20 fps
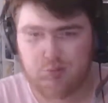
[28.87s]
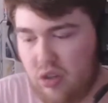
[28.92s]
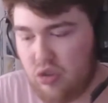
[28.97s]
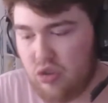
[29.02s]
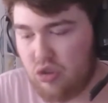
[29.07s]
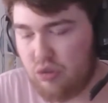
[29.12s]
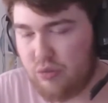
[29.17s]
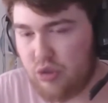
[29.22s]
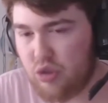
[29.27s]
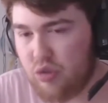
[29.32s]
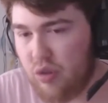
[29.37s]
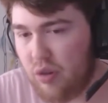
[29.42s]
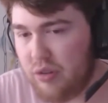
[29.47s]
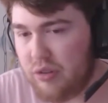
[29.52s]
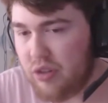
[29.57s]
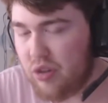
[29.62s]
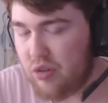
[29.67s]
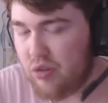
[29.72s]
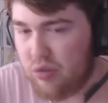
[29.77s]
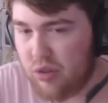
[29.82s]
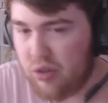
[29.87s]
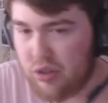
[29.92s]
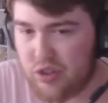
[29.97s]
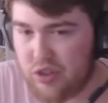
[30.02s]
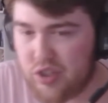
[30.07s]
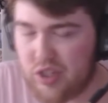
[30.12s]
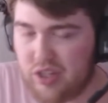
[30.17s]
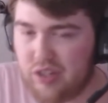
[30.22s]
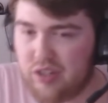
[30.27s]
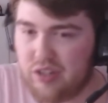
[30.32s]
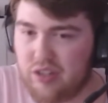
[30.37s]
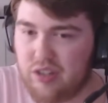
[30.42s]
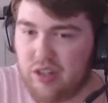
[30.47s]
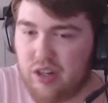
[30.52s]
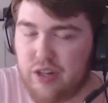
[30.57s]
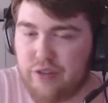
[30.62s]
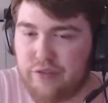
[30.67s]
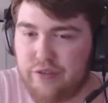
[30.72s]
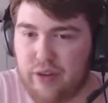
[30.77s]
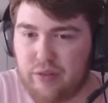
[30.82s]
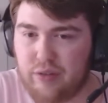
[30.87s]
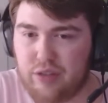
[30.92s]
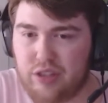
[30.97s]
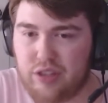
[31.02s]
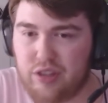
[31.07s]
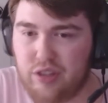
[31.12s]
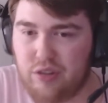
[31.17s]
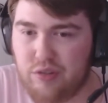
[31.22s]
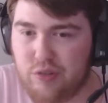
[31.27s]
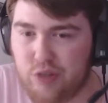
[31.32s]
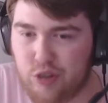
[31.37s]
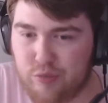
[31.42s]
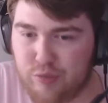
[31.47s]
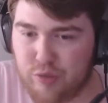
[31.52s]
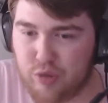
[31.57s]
So I was scrolling across and I found a YouTuber